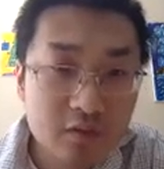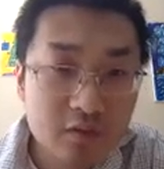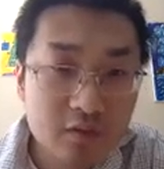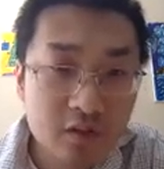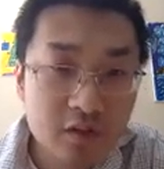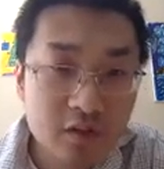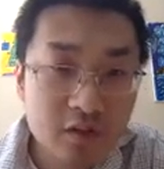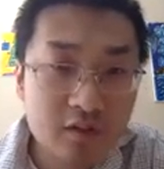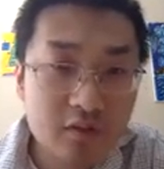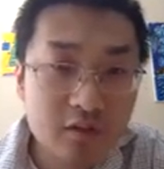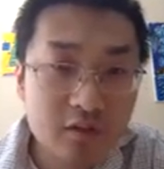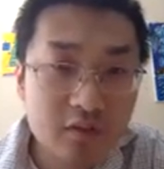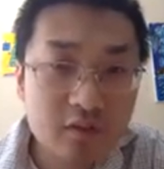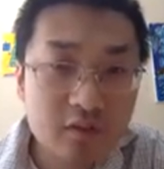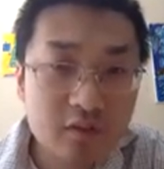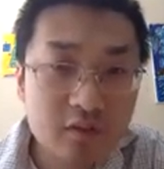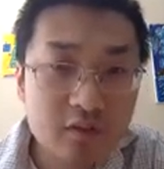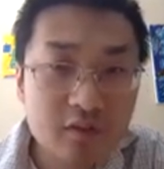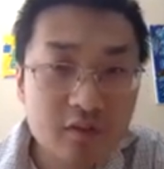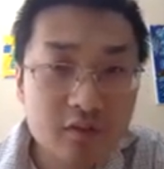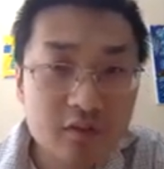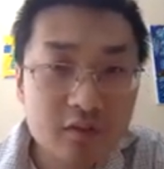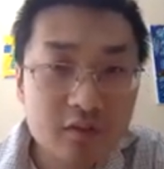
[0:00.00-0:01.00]
Okay.
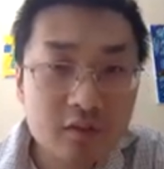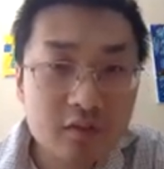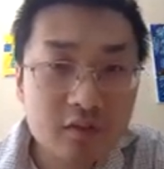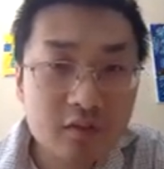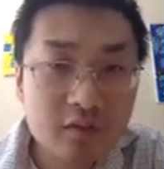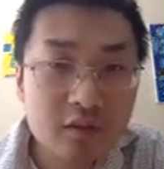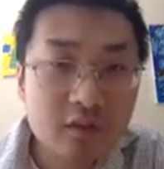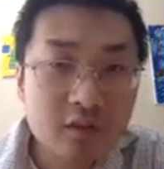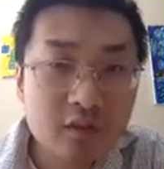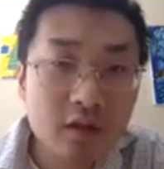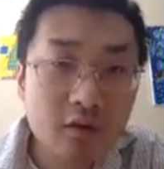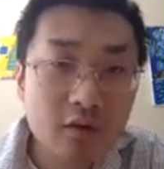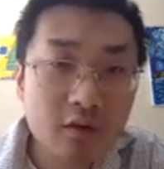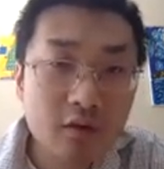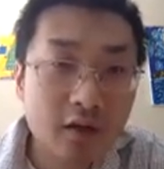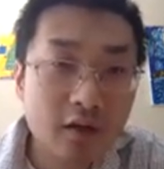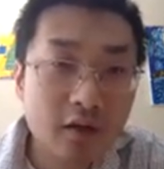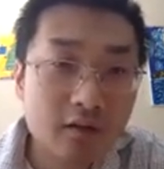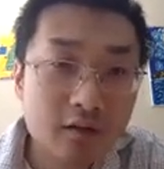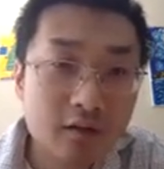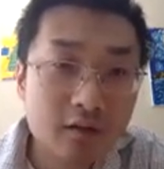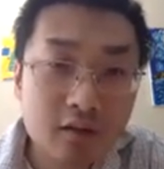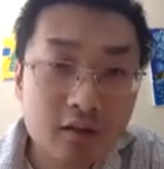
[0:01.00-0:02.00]
All
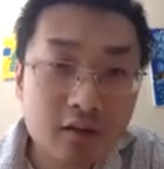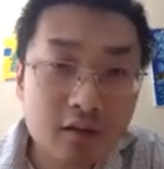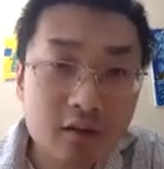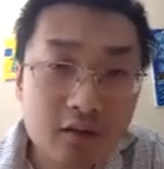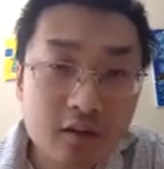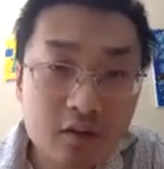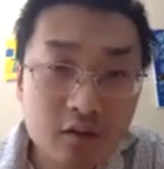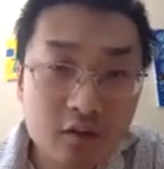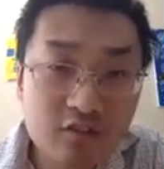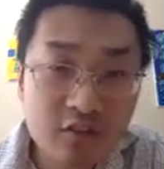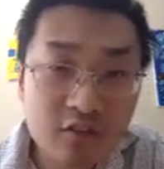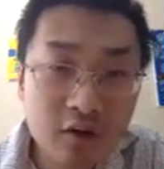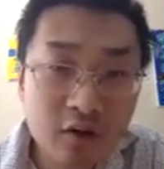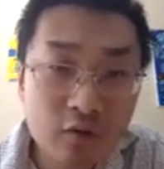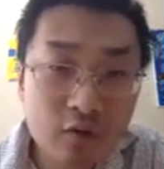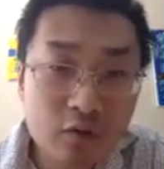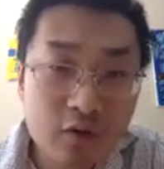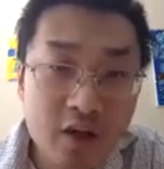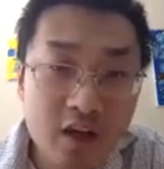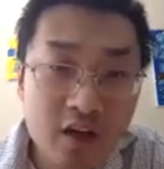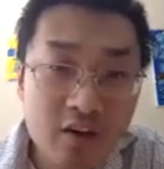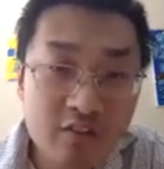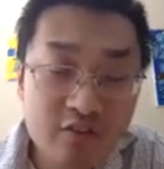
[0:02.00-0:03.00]
right. So
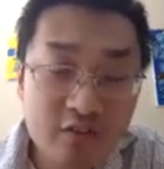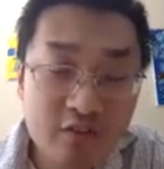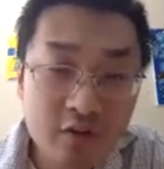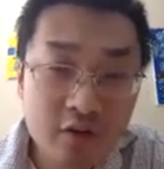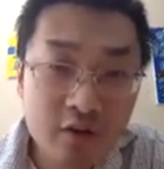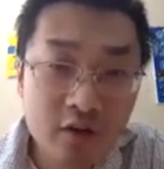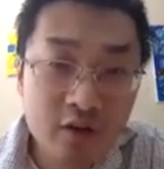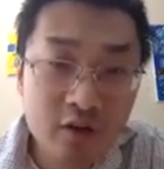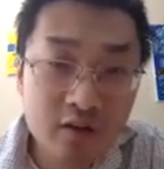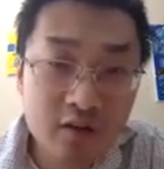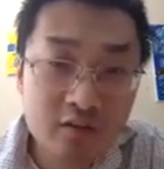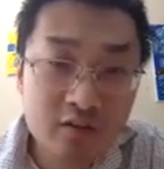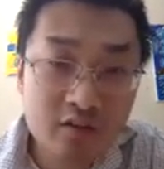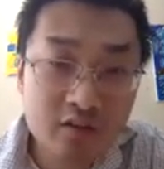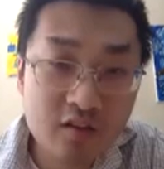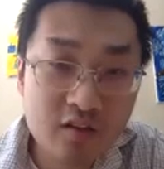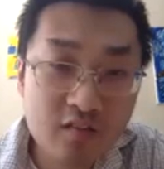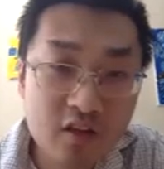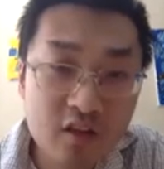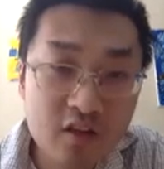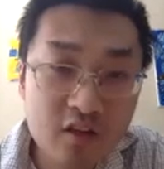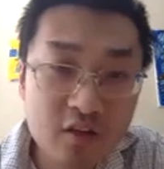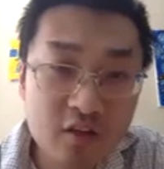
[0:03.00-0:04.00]
far we have got
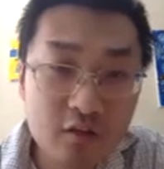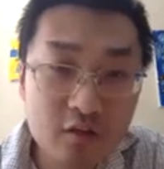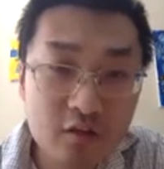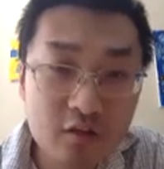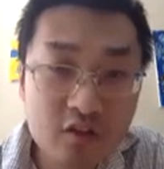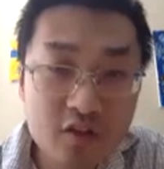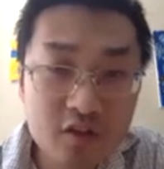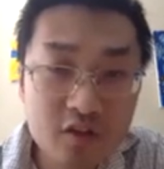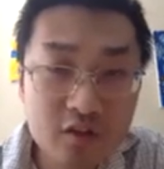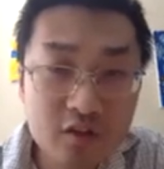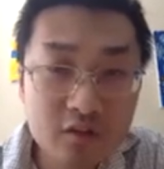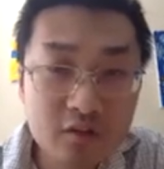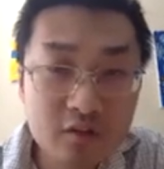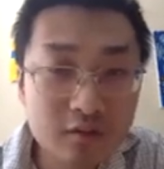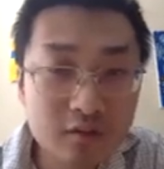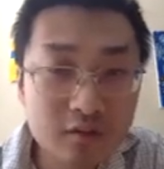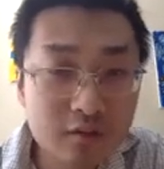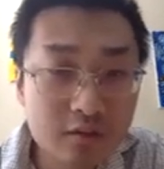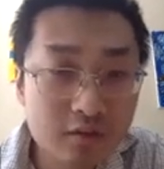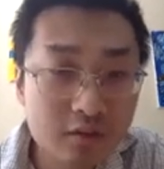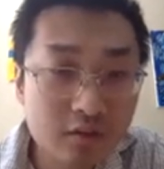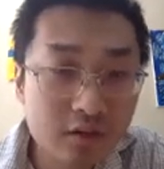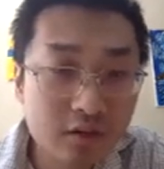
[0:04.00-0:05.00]
the inclusion,
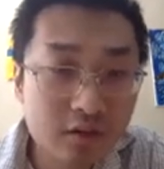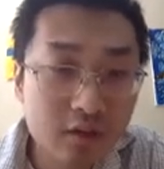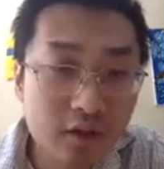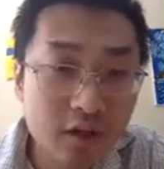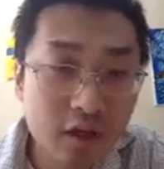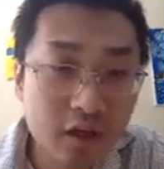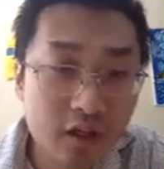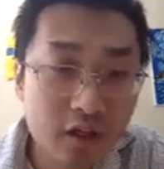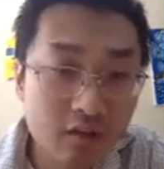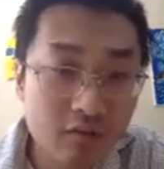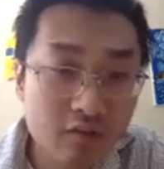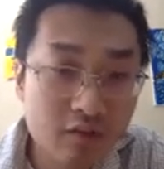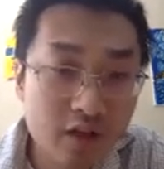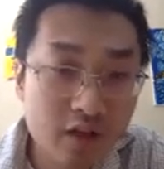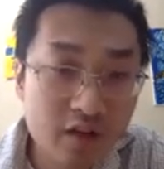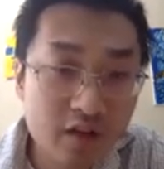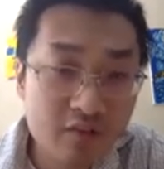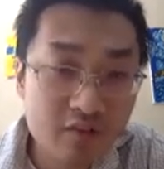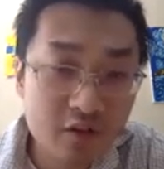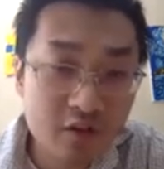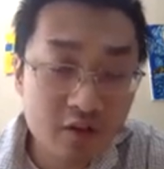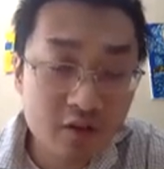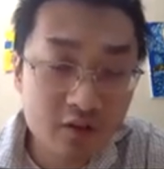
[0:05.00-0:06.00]
and we
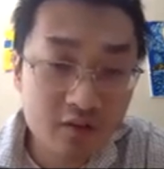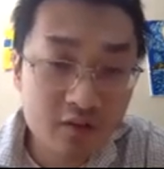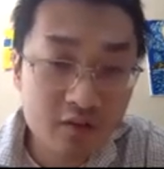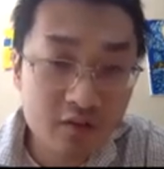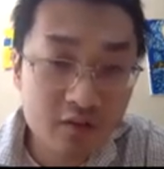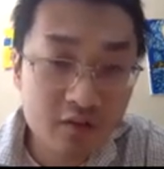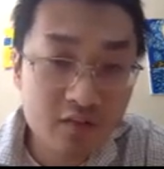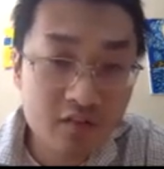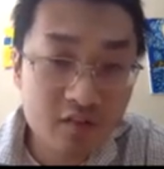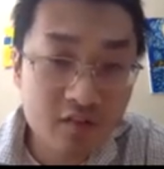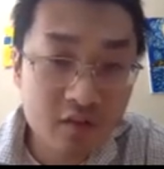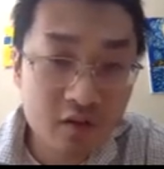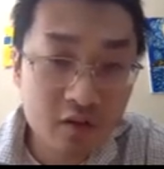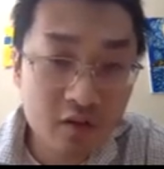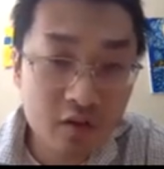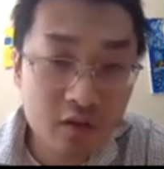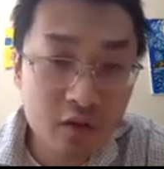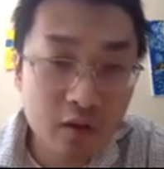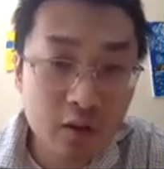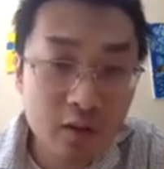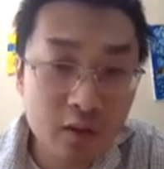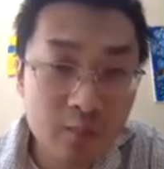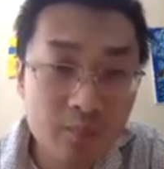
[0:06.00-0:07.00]
have got
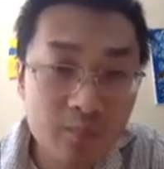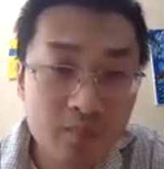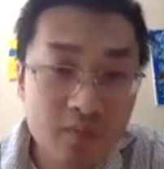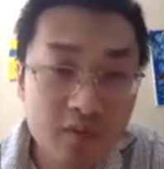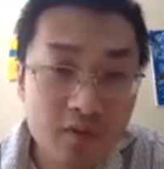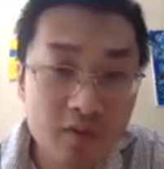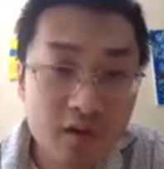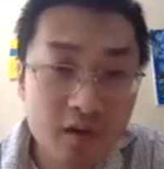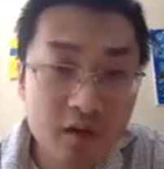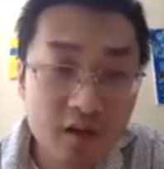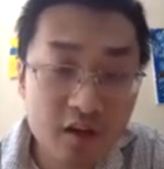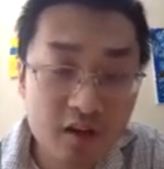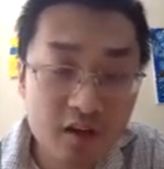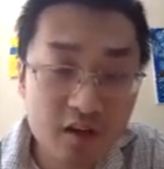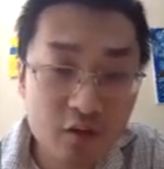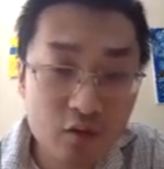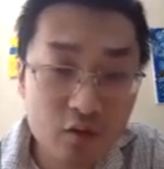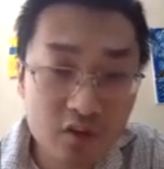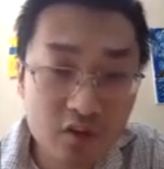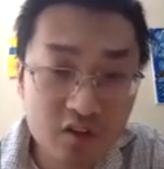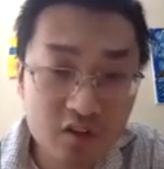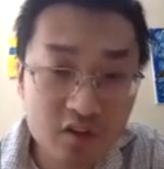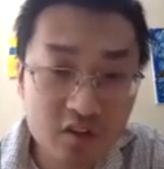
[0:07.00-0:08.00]
the
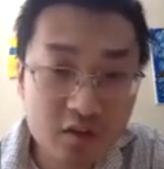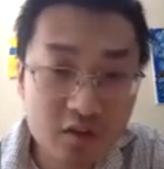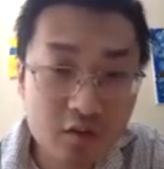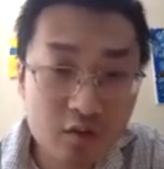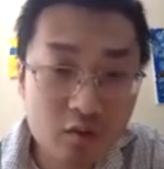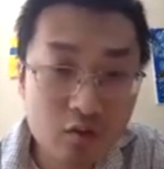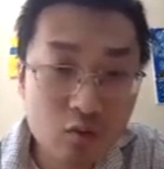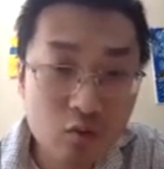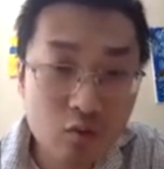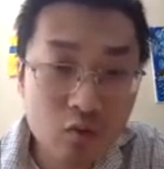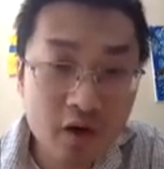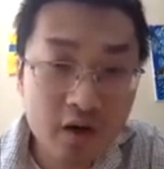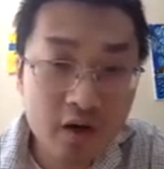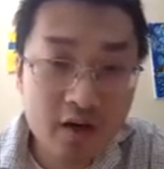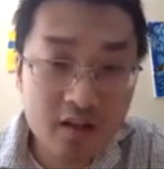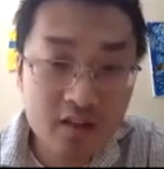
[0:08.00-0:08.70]
inequality, y